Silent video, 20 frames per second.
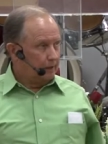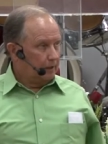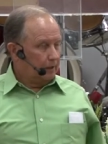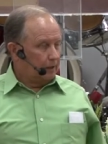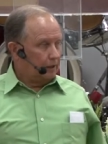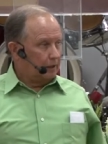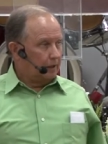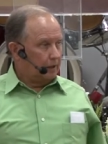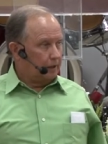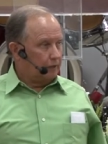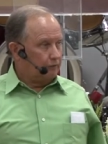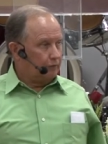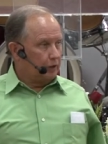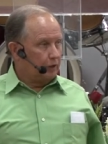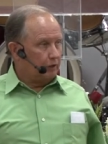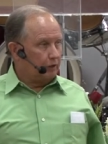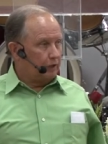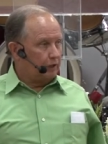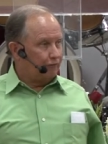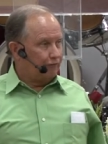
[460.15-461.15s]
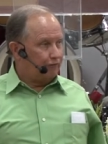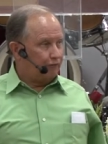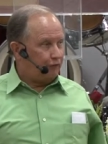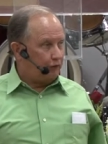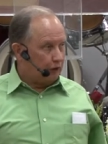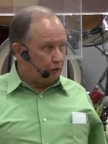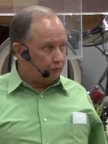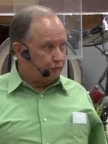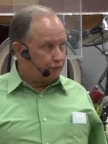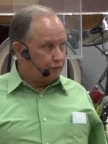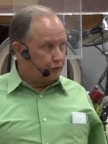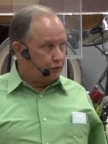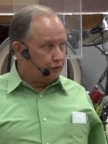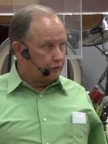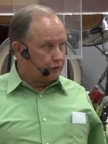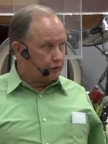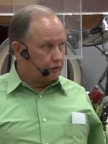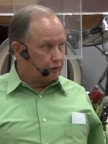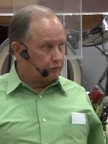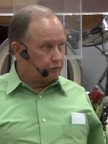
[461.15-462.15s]
A lot of y'all have fought for your
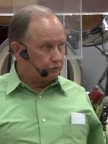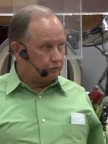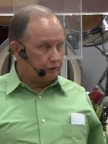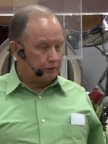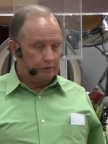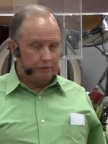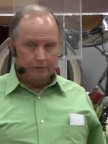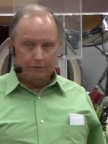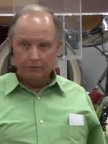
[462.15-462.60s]
country.